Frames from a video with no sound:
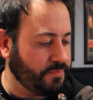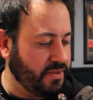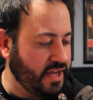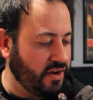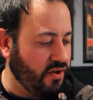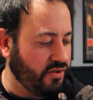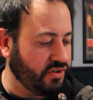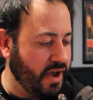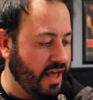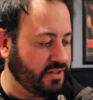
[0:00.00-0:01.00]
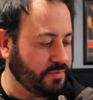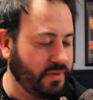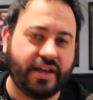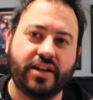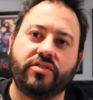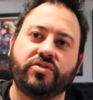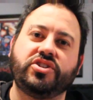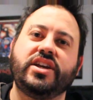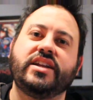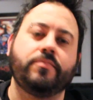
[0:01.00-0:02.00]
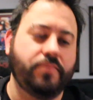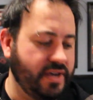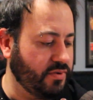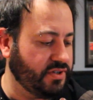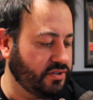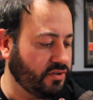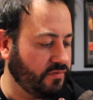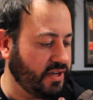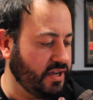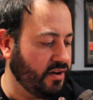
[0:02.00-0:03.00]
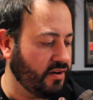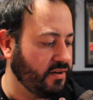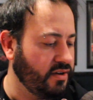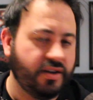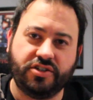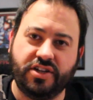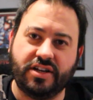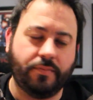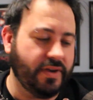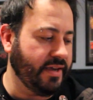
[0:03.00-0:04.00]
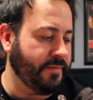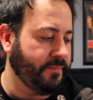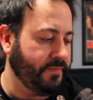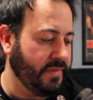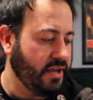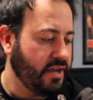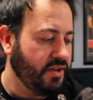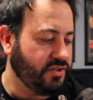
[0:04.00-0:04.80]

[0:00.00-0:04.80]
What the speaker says: but then also Allan's playing another G and a B, which is over here, G and a B.